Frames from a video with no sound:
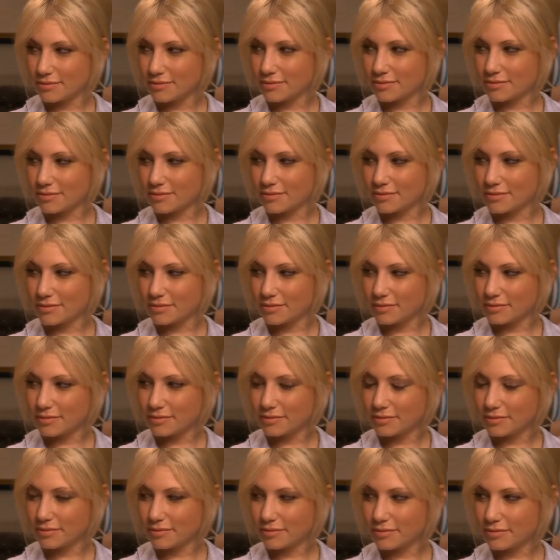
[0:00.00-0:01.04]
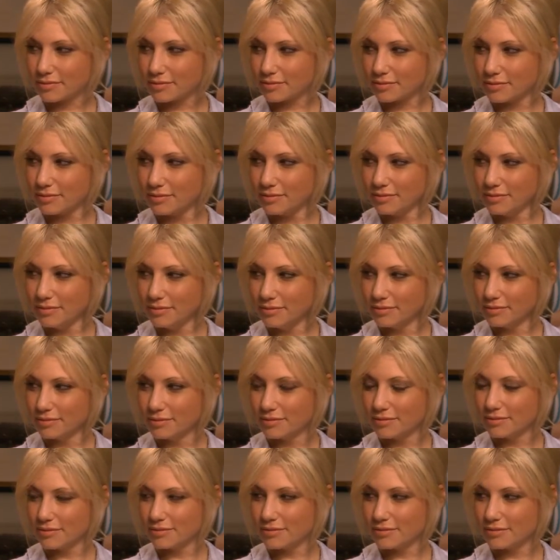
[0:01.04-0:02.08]

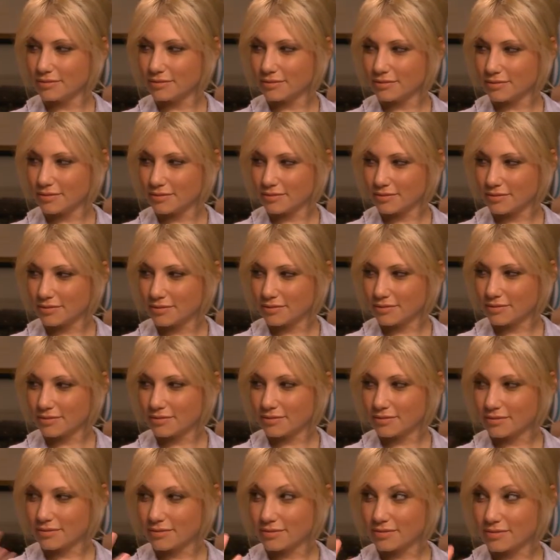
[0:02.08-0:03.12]
The person shown says nothing.